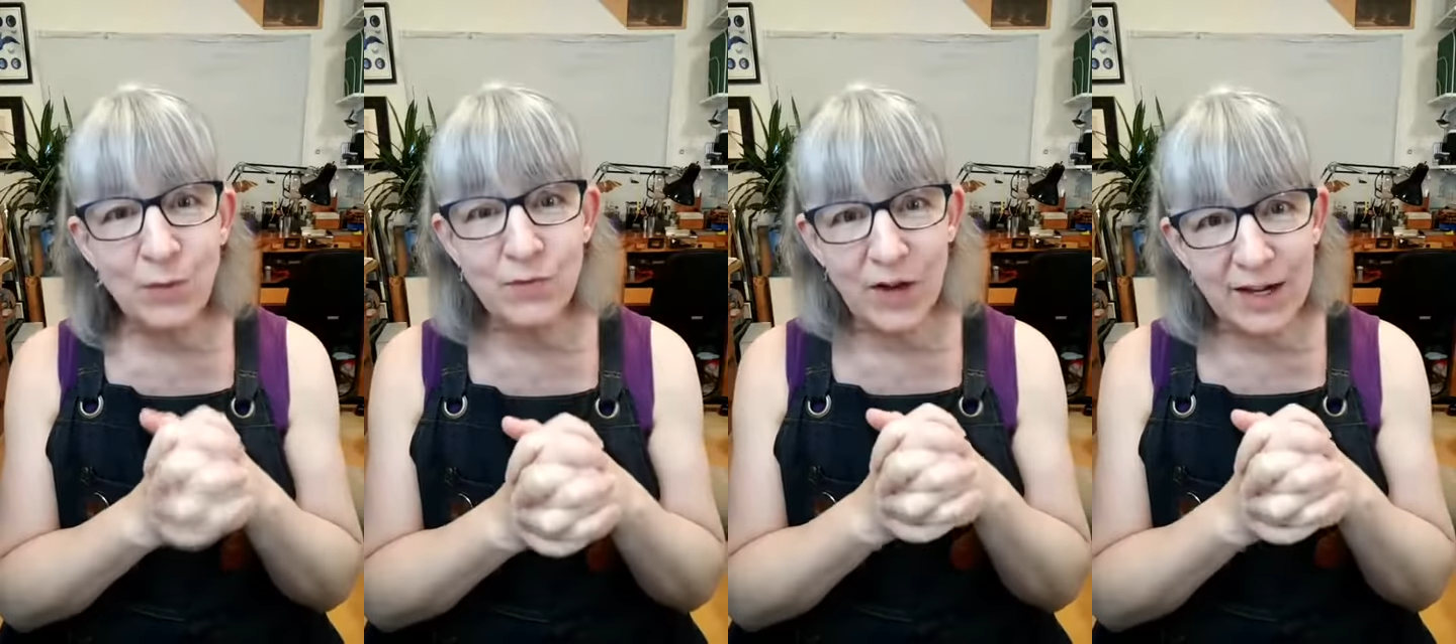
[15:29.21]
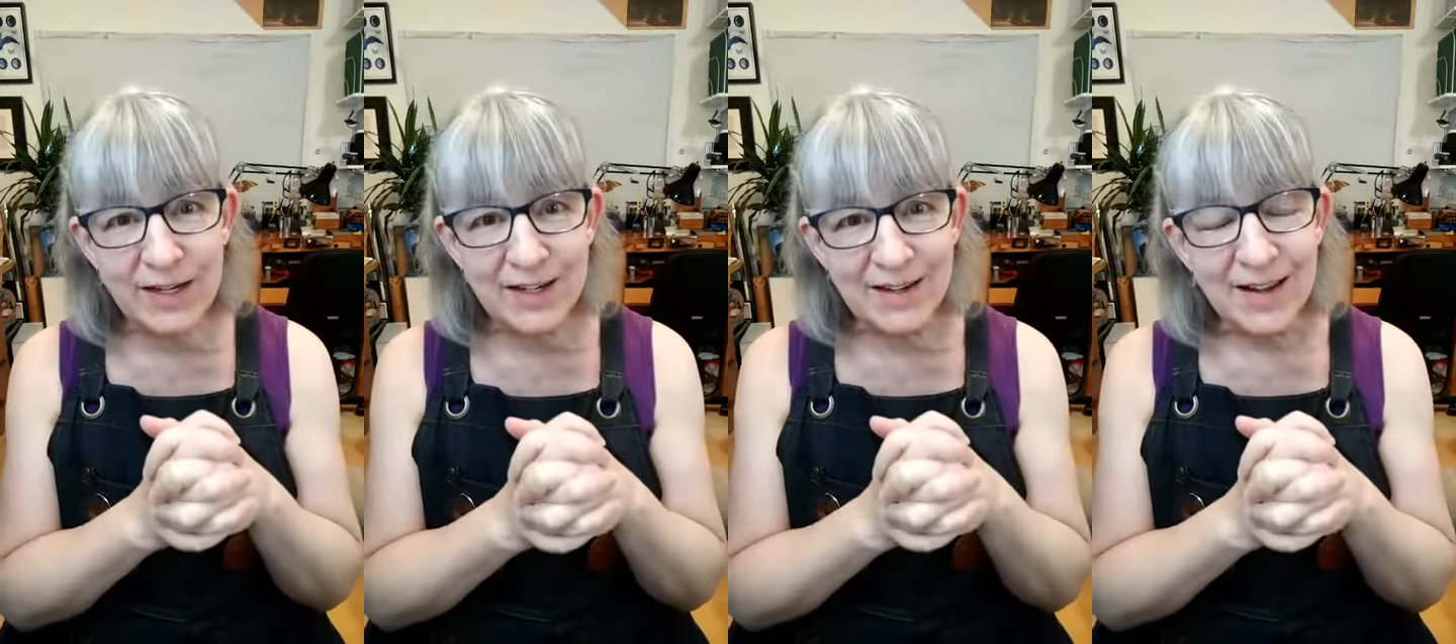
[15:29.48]

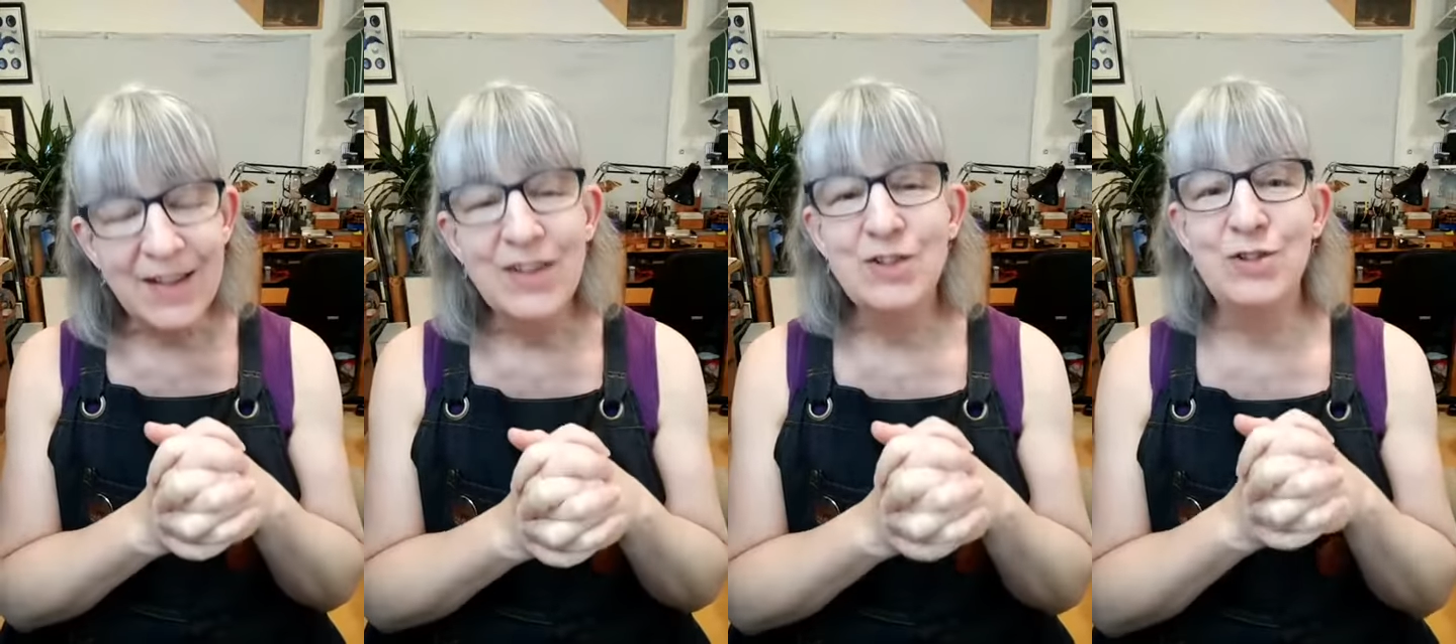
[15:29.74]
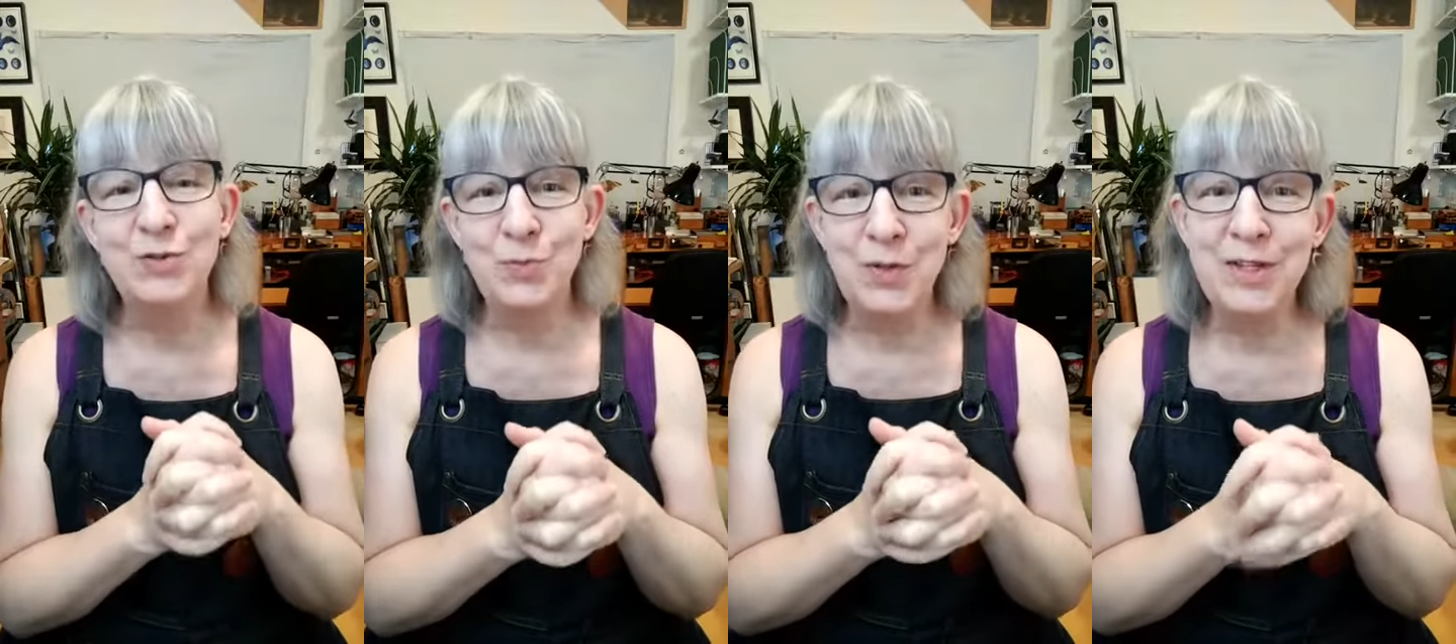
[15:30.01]
funny.
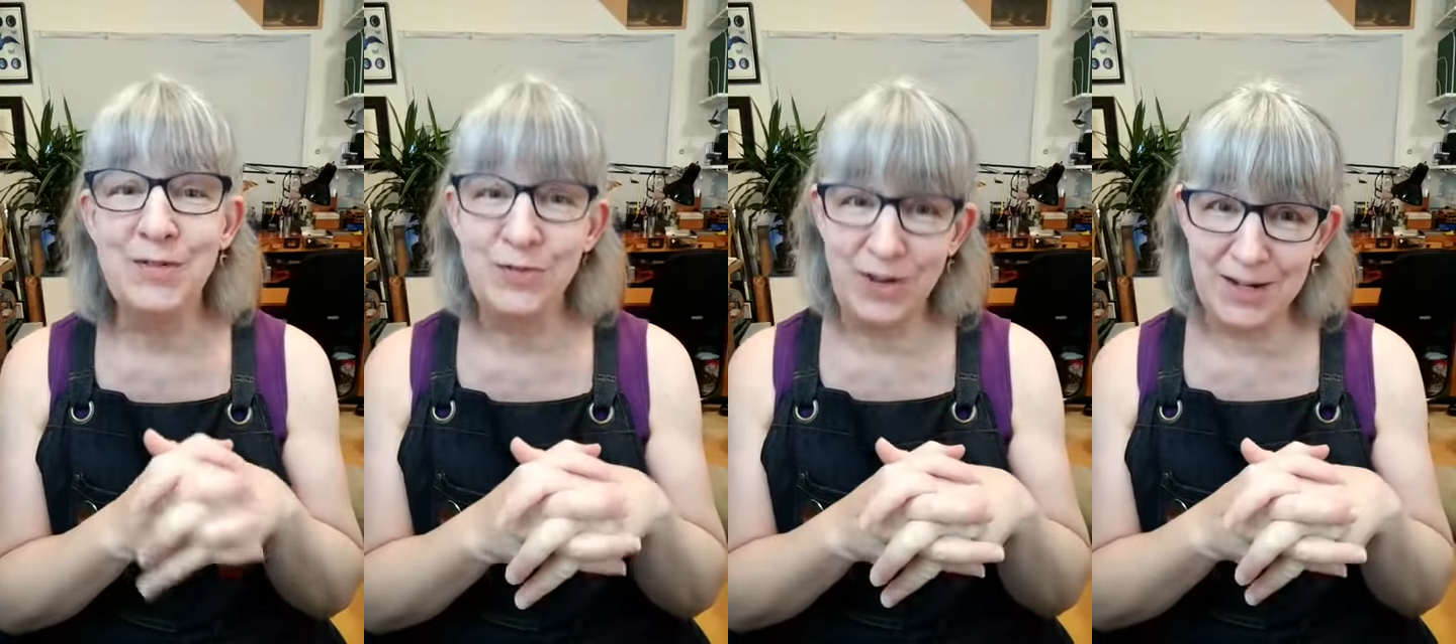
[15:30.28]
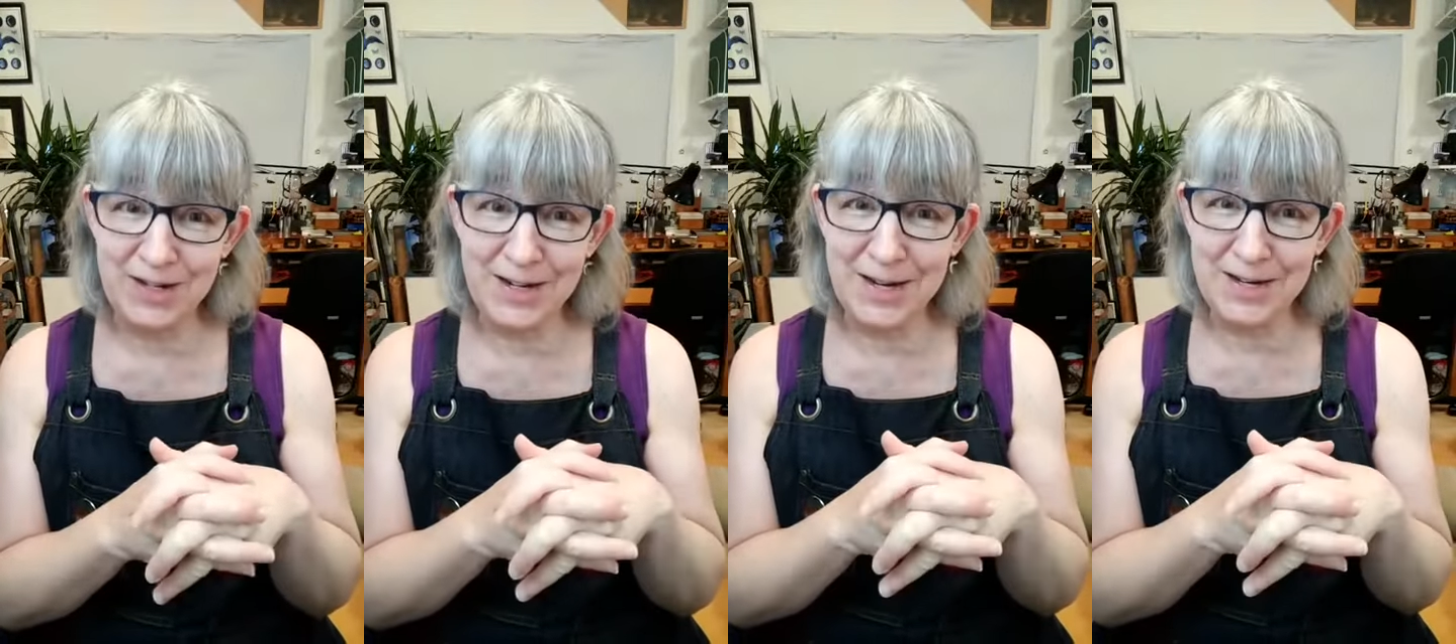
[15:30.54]
She's really
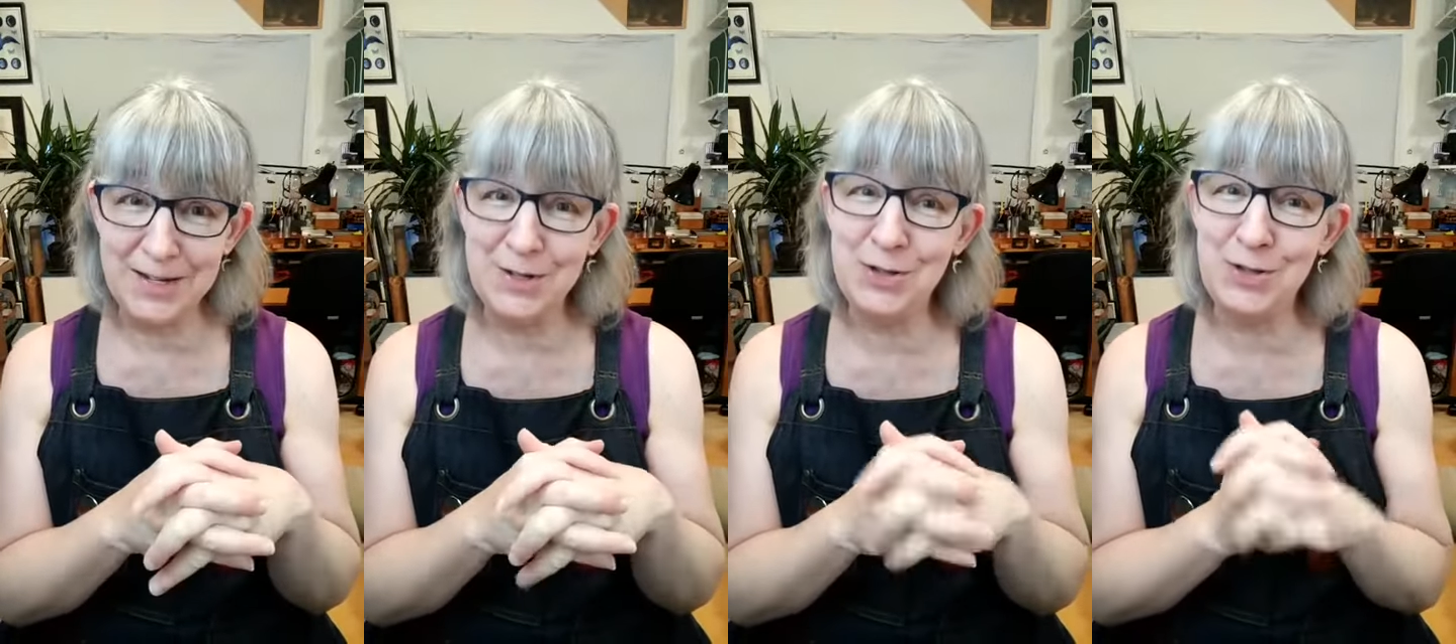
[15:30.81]
funny.